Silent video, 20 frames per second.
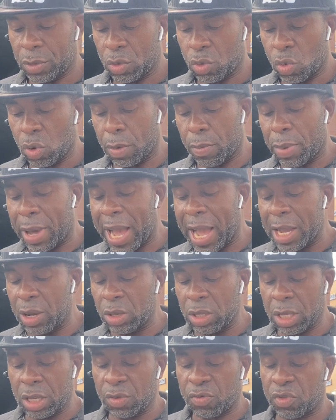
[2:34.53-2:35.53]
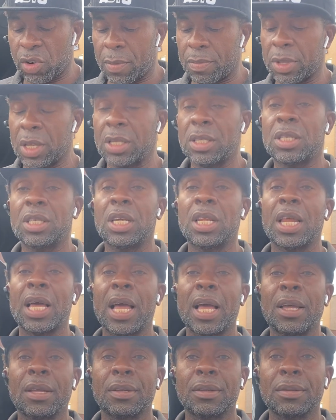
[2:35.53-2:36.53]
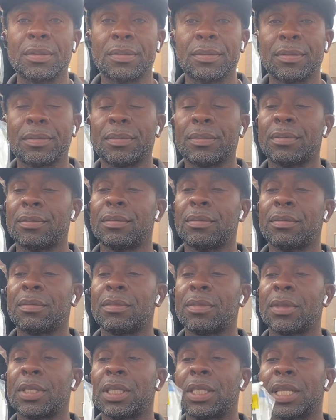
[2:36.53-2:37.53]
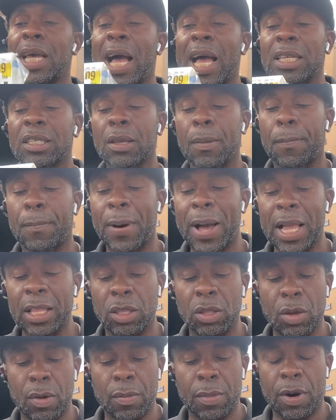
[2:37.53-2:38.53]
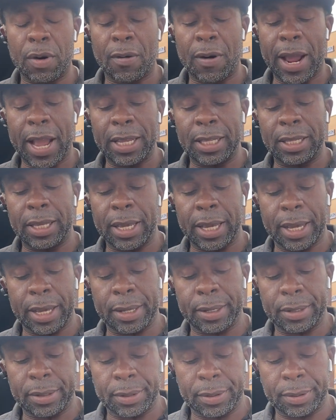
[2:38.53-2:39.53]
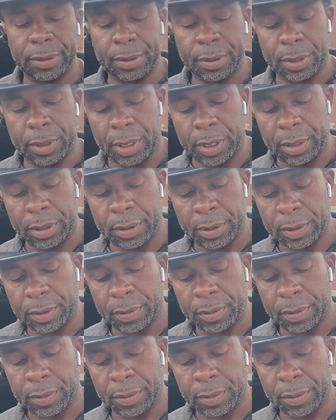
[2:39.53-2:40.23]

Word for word: we're buying it from the dealer that's the part number right there hold on